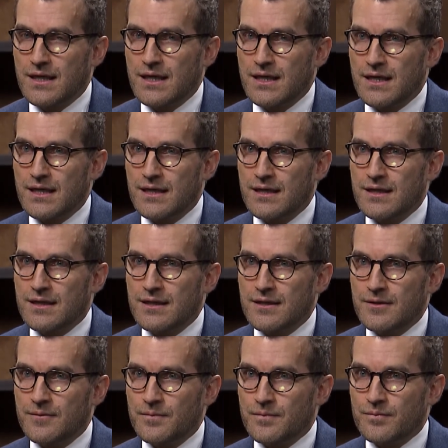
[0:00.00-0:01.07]

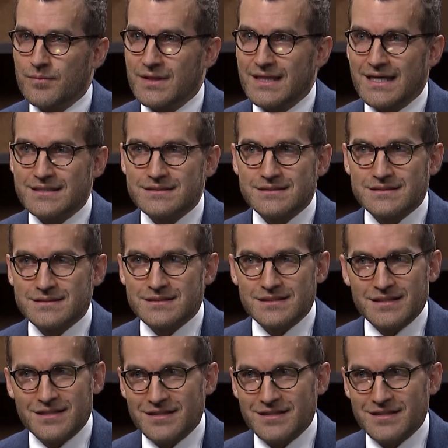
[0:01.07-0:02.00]
Um, but that's,